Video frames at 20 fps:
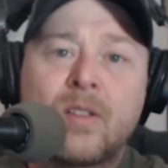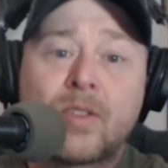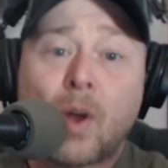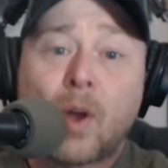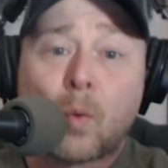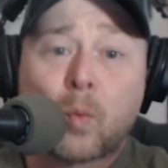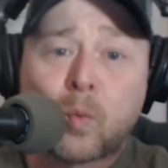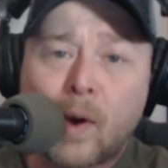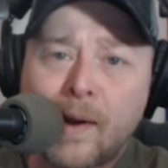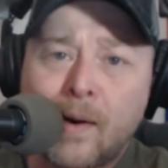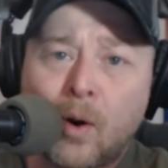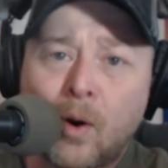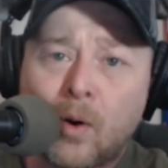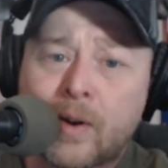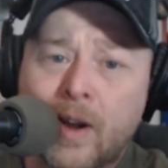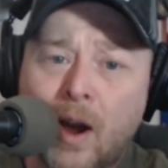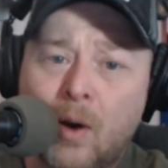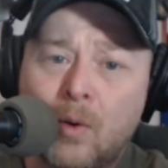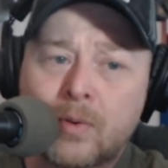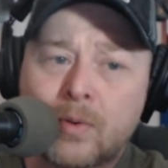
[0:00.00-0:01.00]
the real
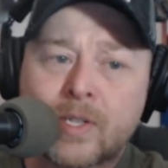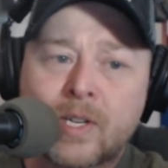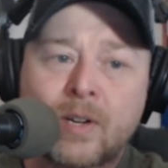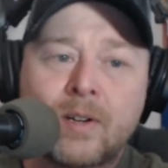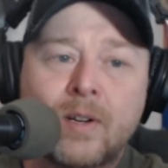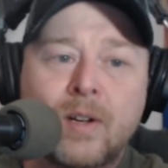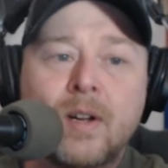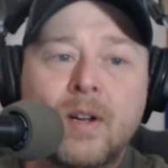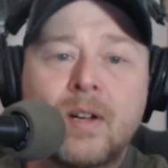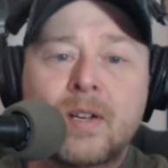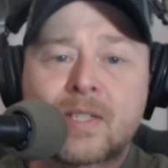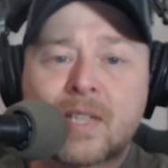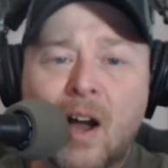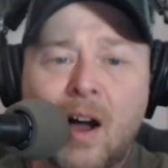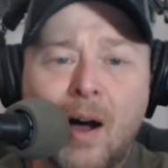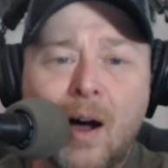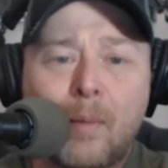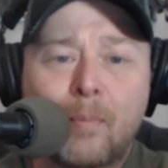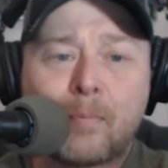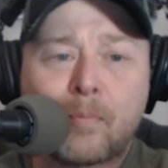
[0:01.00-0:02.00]
GOAT,
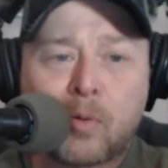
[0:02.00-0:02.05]
Tom